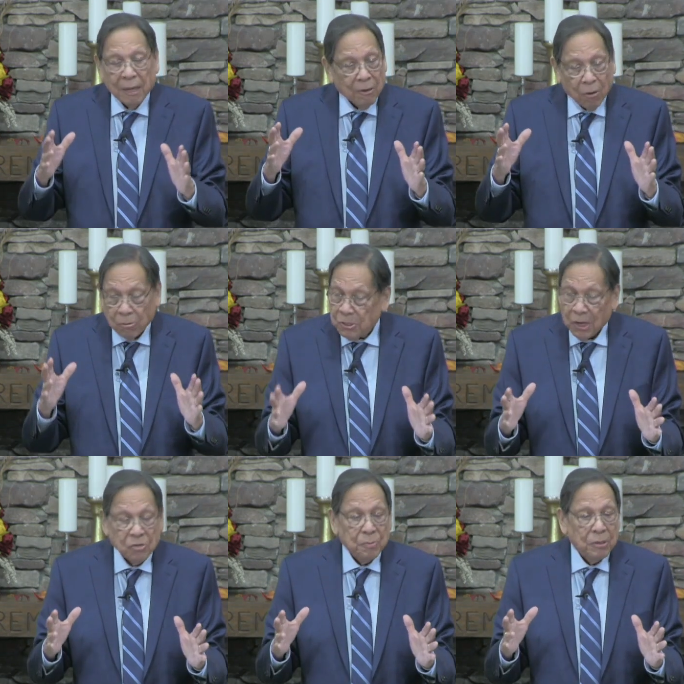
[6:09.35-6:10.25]
no
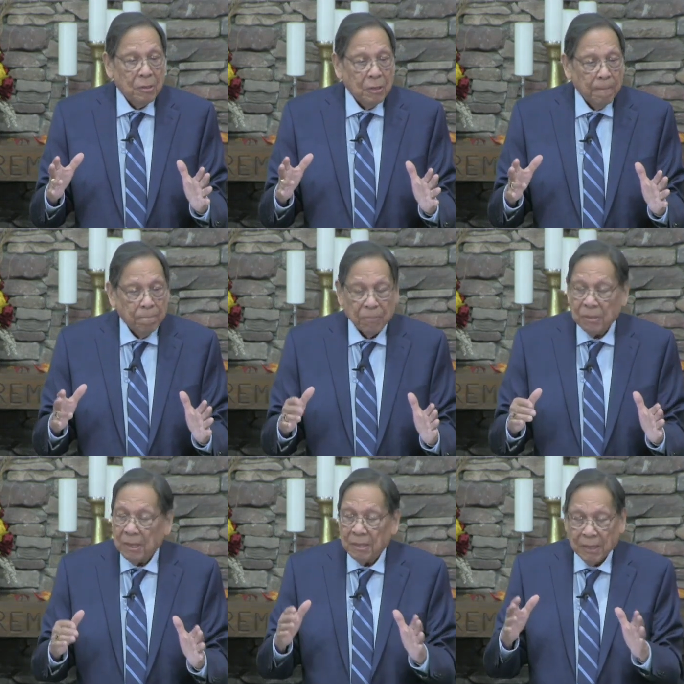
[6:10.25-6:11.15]
judgment on them,
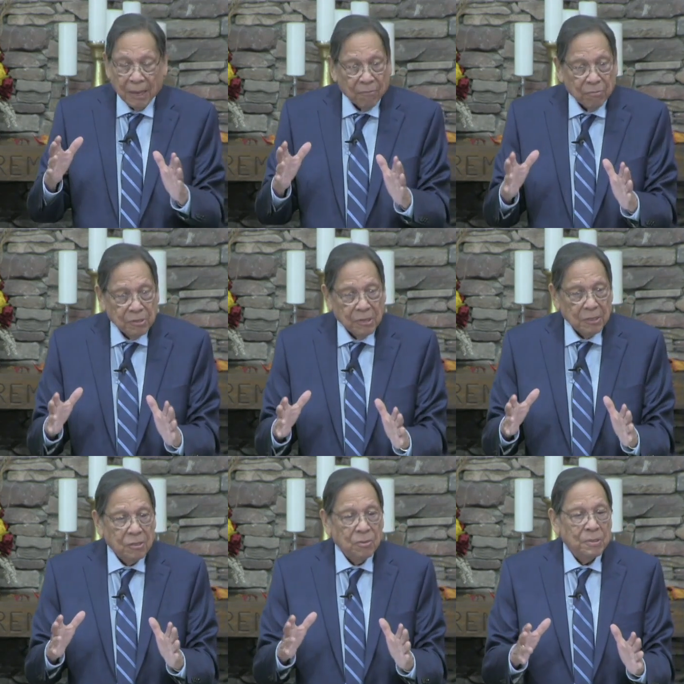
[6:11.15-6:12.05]
but they, they have
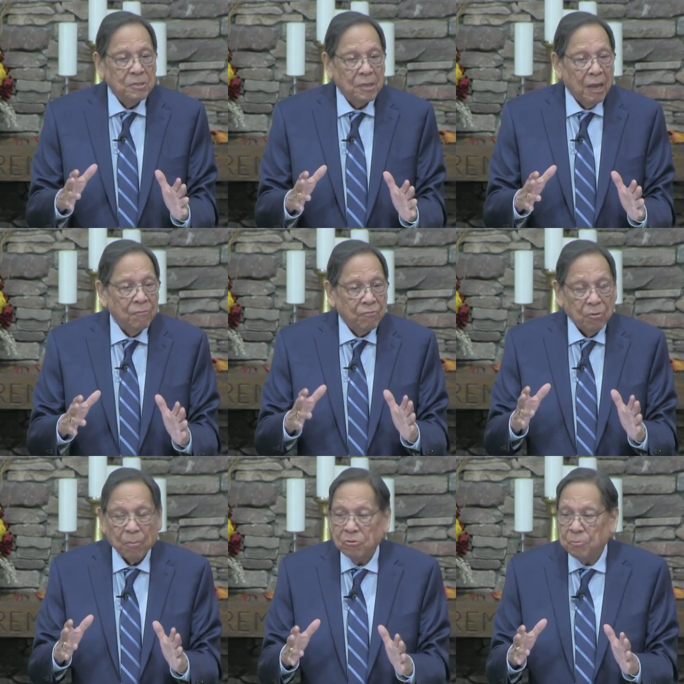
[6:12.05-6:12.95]
rejected the Messiah for
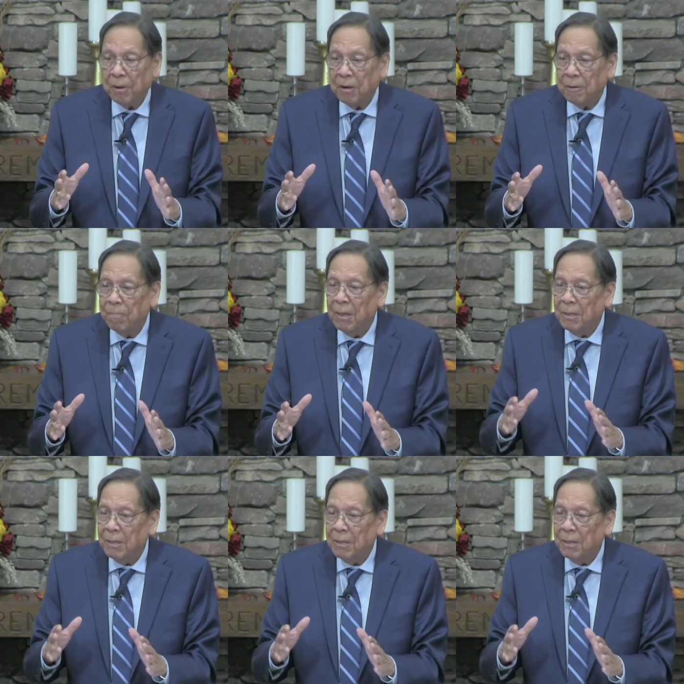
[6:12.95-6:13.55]
the most part.